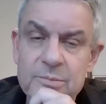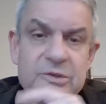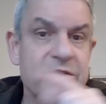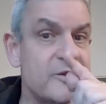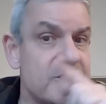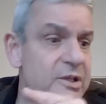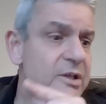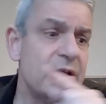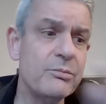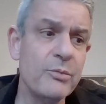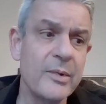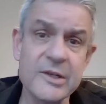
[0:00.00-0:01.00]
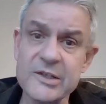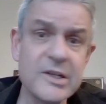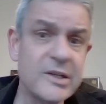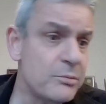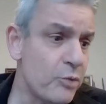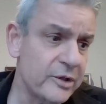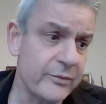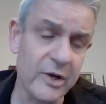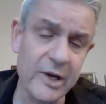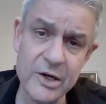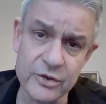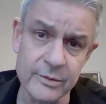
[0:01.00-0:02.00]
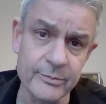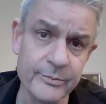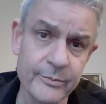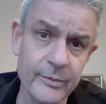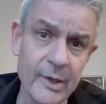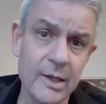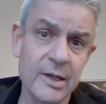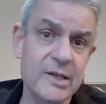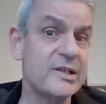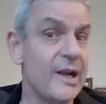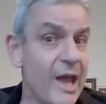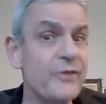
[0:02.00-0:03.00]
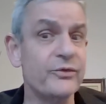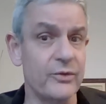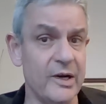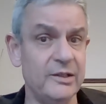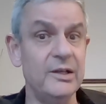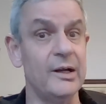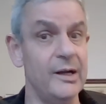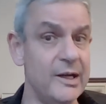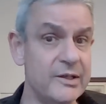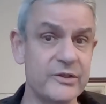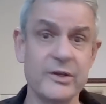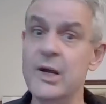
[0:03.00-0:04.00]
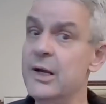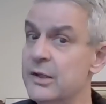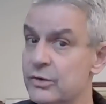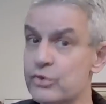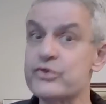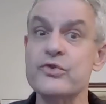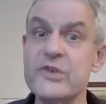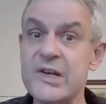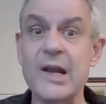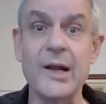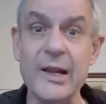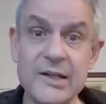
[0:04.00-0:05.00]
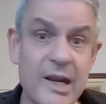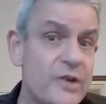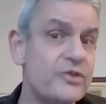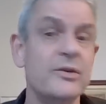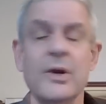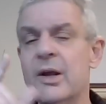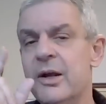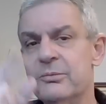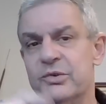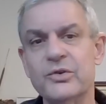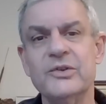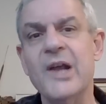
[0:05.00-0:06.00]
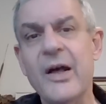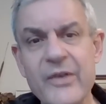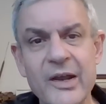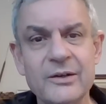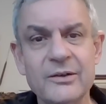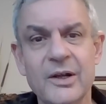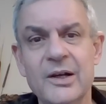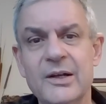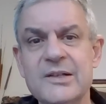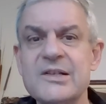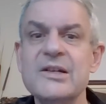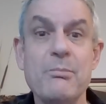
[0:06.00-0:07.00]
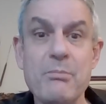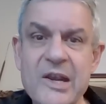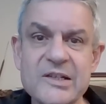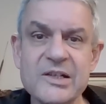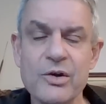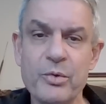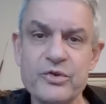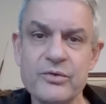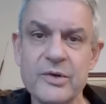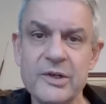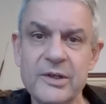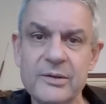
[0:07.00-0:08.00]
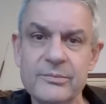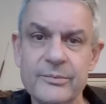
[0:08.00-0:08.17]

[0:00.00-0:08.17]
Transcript: Narcissistic, narcissistic mortification is a life threat. It leads to suicidal ideation. On the other hand, it's an amazing opportunity.